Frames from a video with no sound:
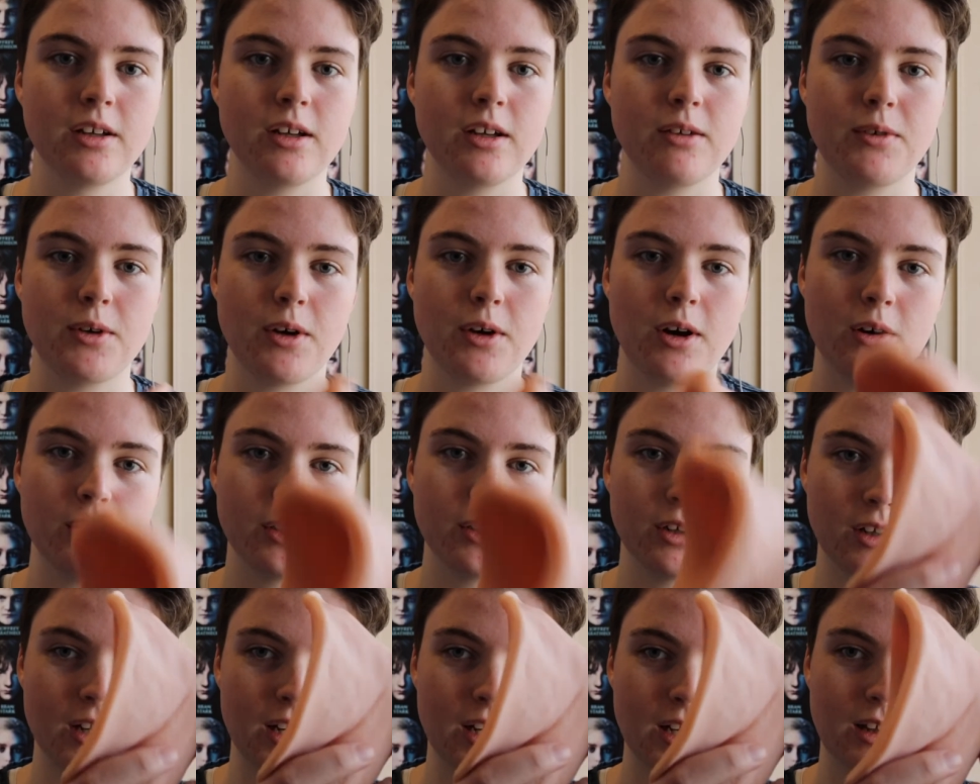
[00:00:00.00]
If you hold
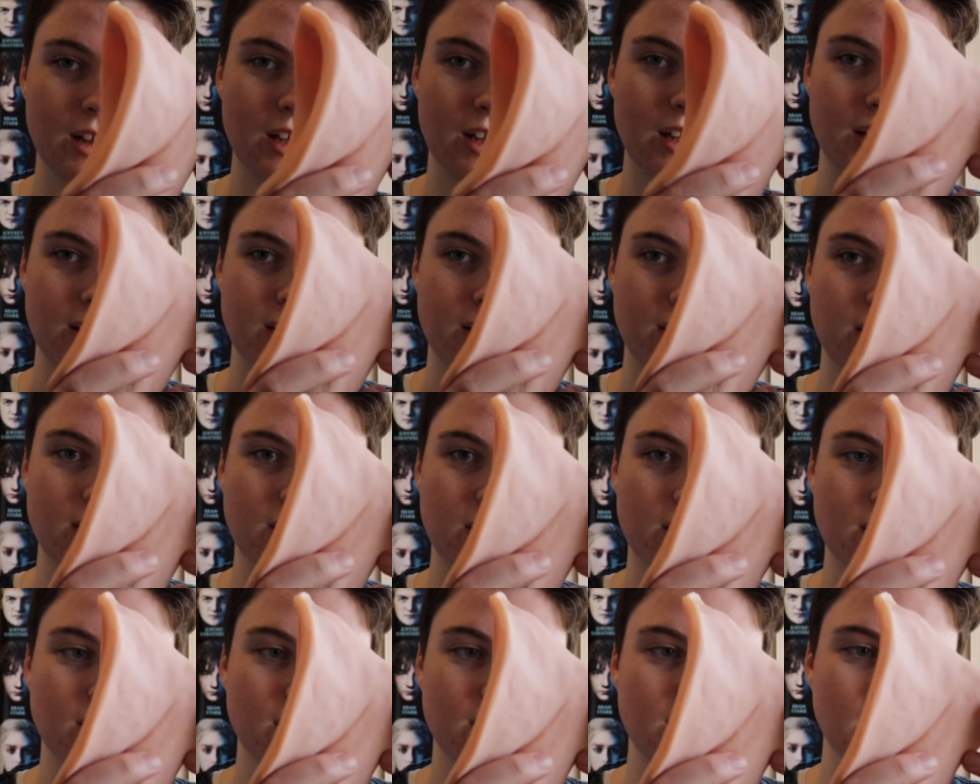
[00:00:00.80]
it like
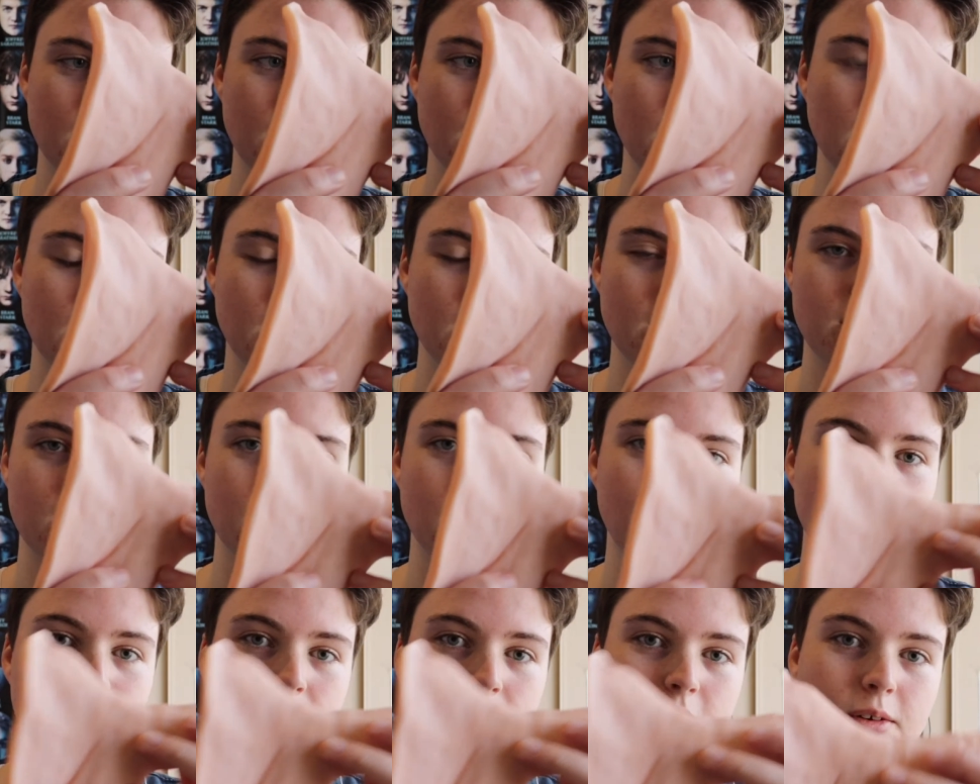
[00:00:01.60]
this, it is
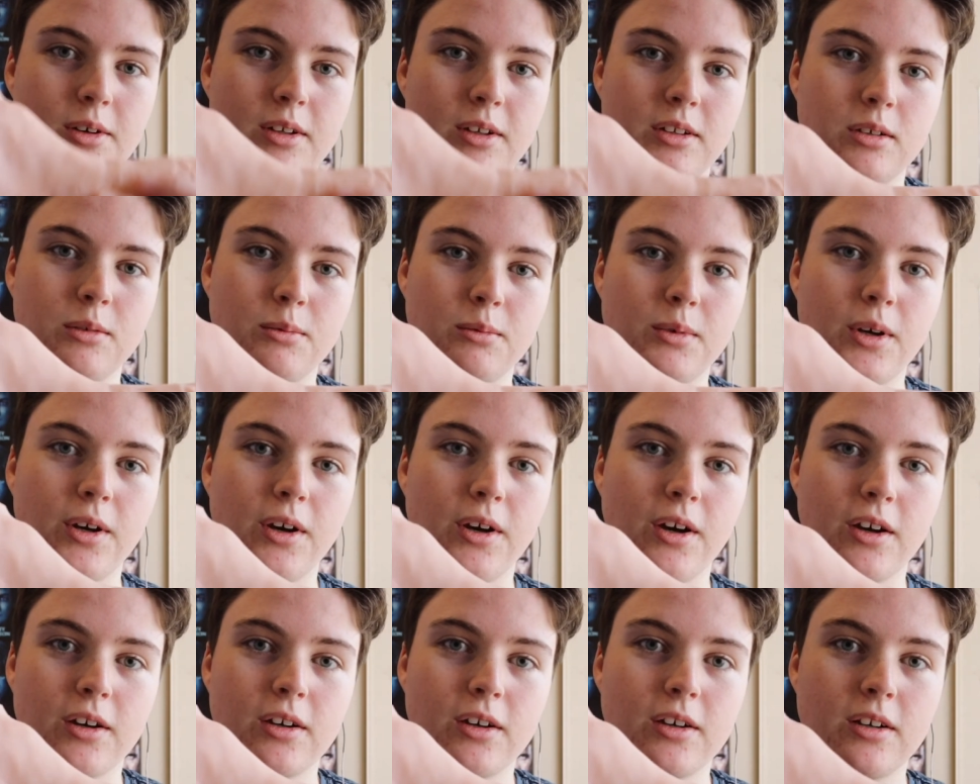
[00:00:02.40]
not going to
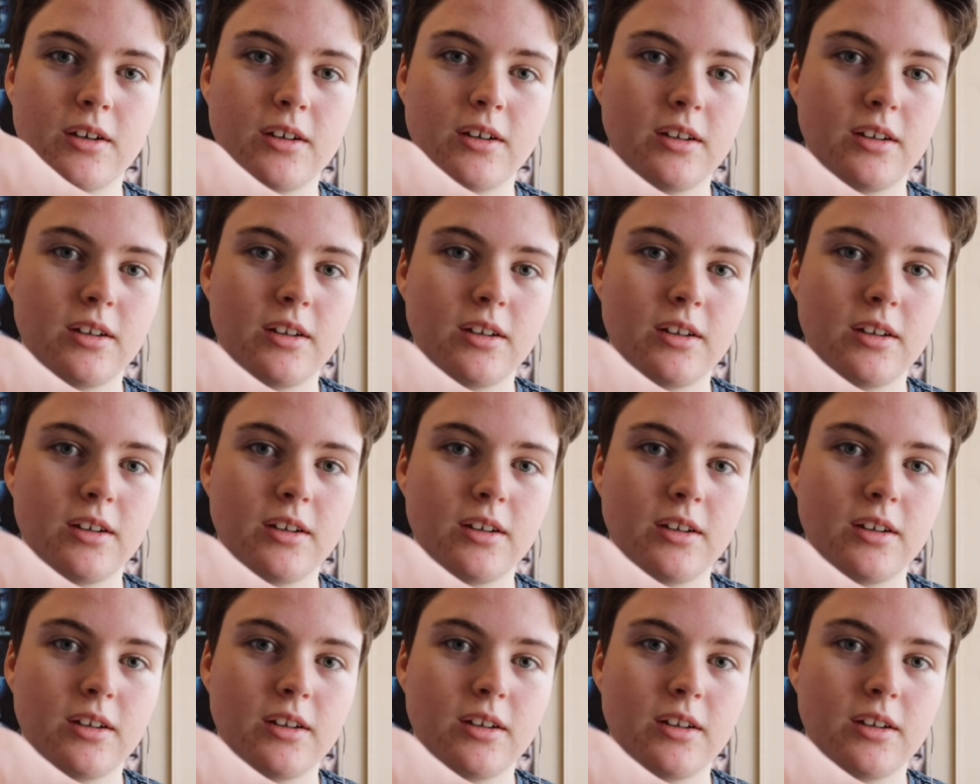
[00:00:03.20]
work.